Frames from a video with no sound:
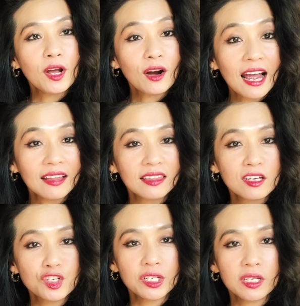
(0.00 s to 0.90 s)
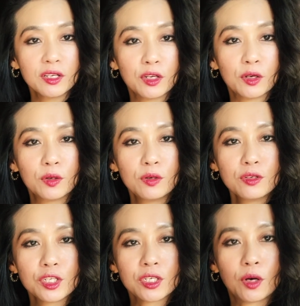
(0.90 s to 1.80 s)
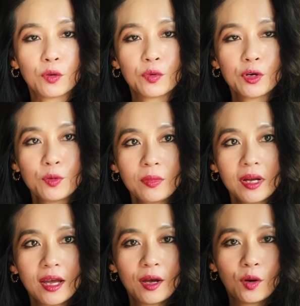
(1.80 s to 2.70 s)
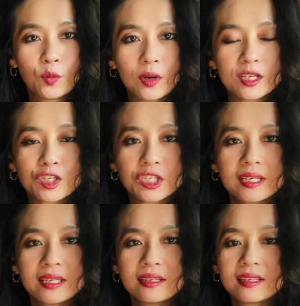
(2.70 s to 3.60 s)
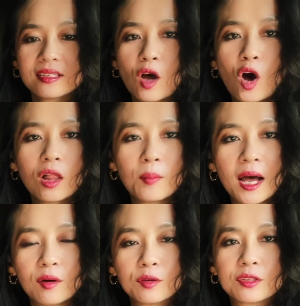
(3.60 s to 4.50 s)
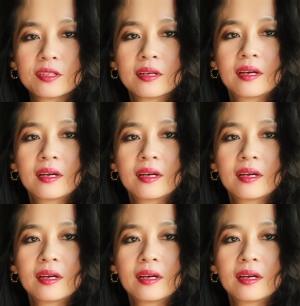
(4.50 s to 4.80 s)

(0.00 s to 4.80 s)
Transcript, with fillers: are at the Xinú showroom, which is all about